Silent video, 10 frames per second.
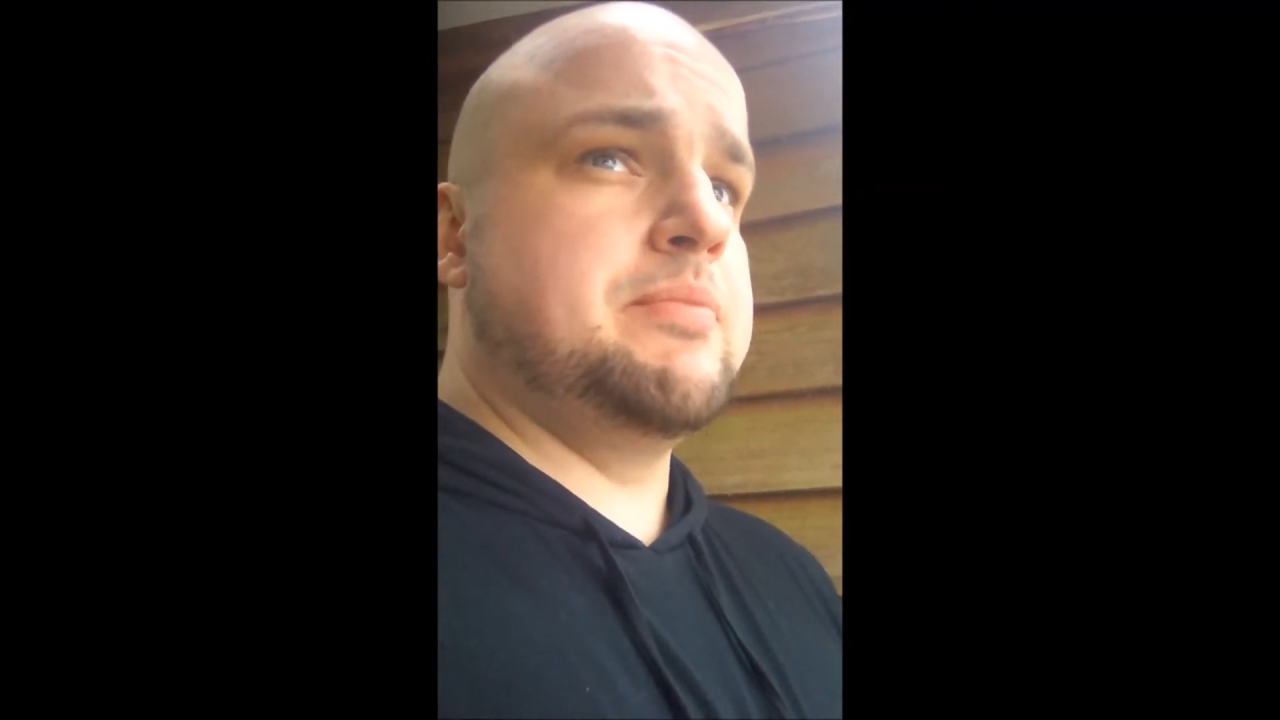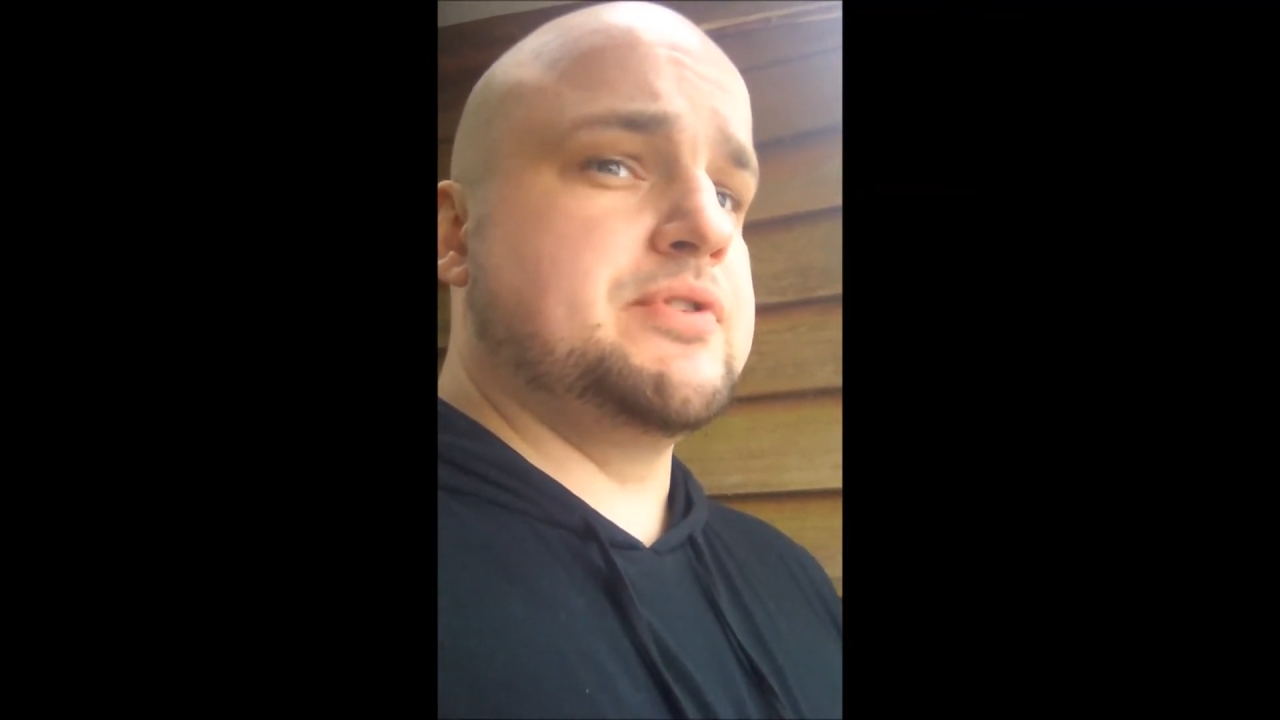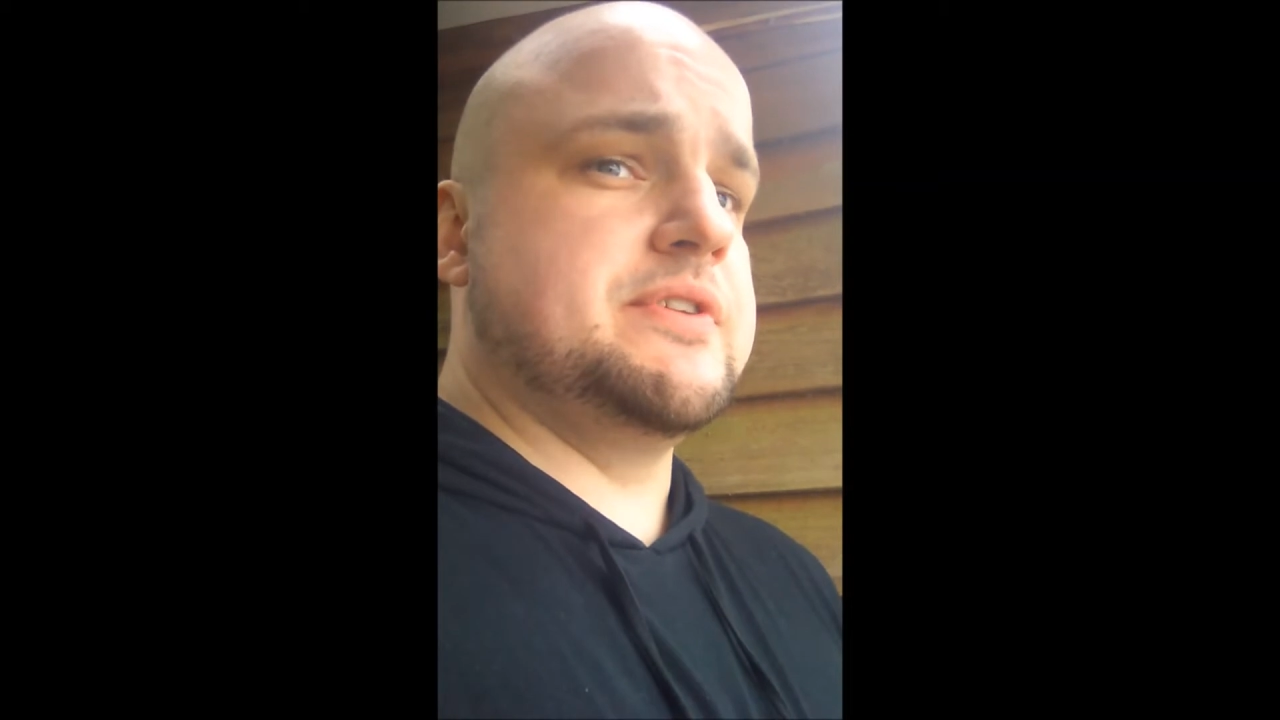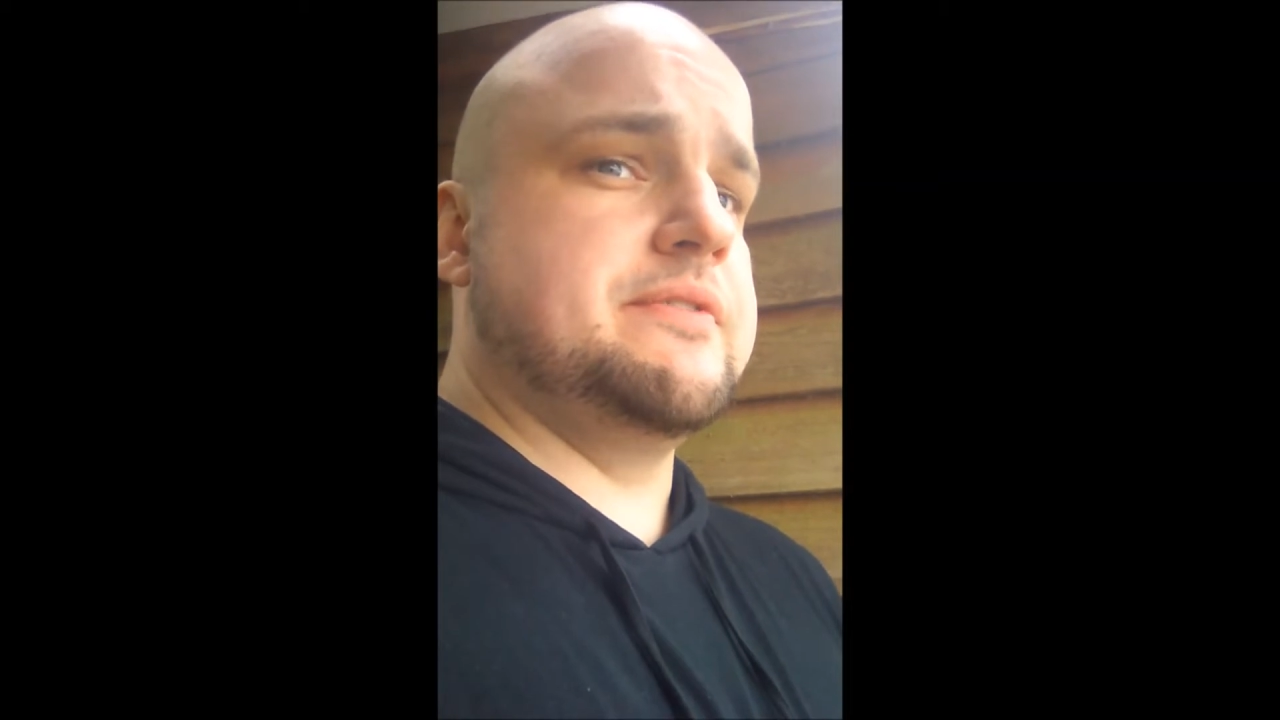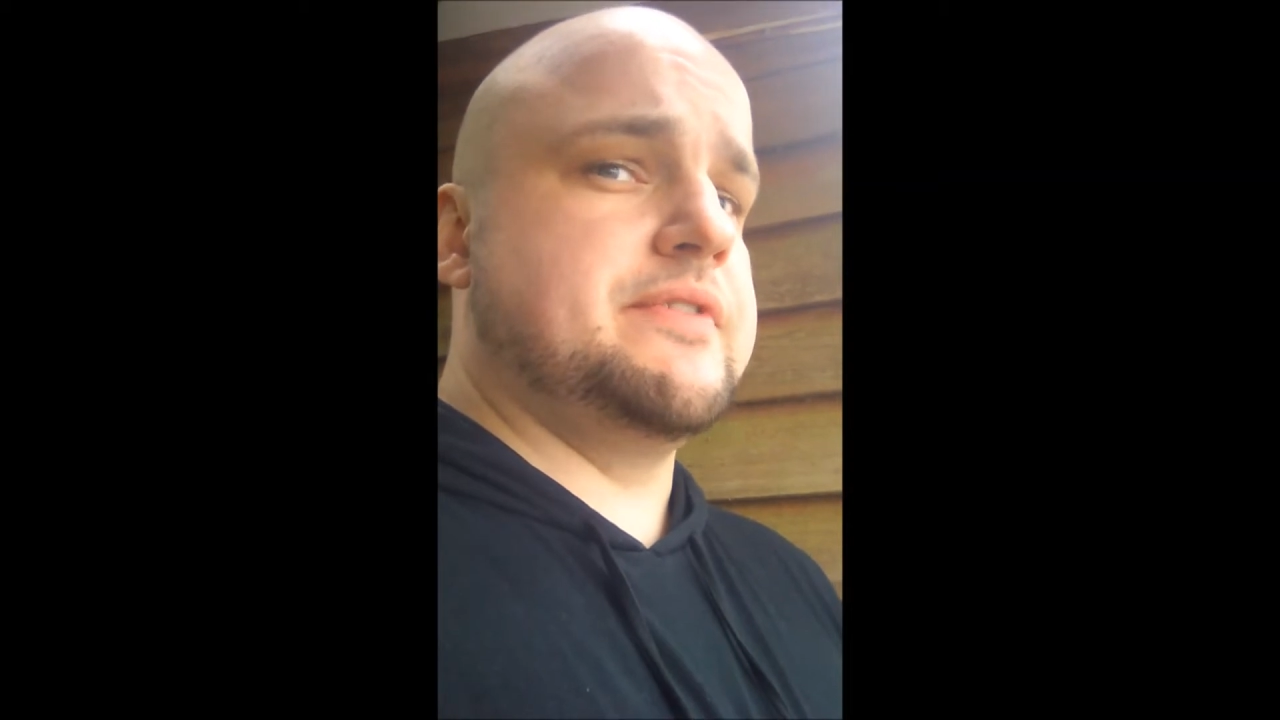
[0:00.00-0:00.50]

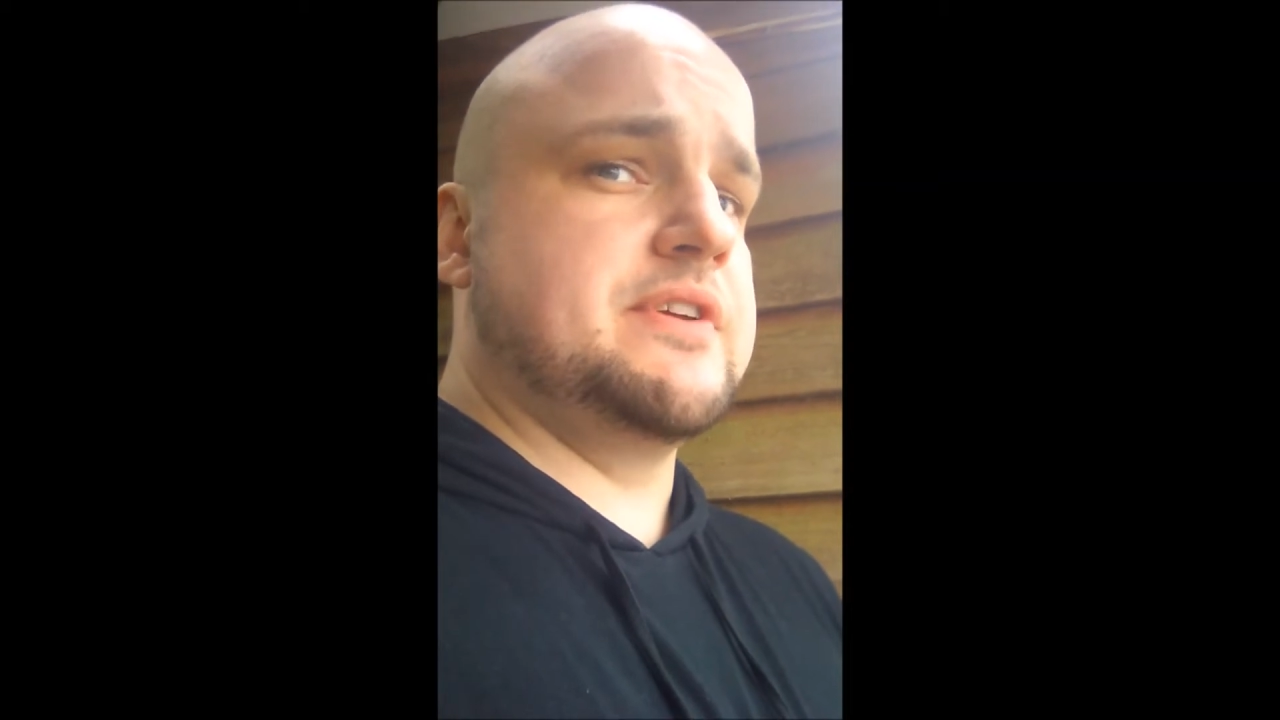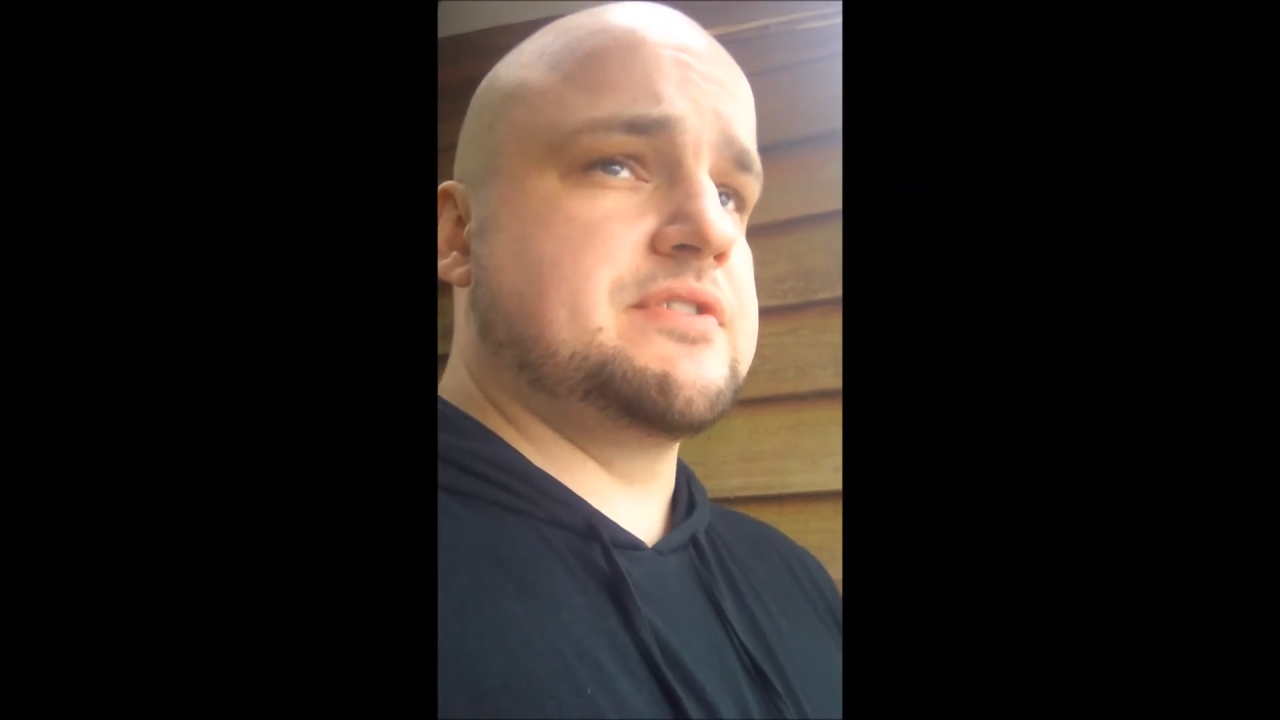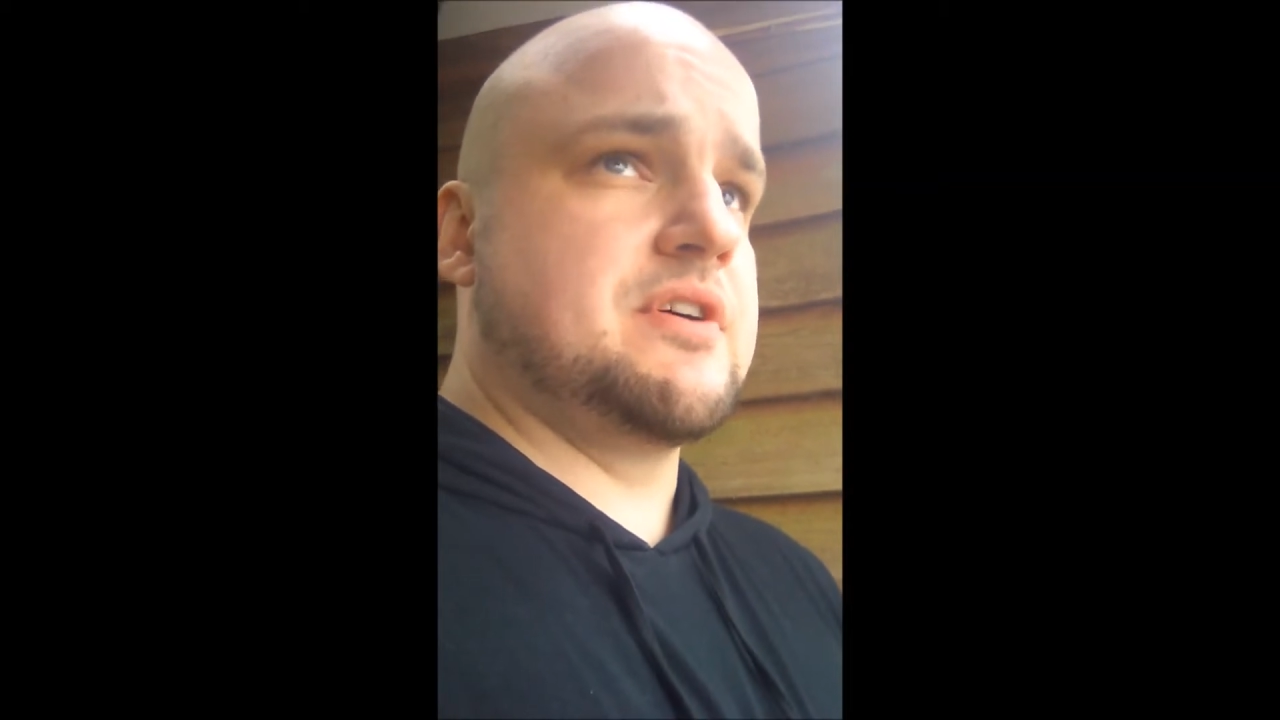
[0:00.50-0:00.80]
putting things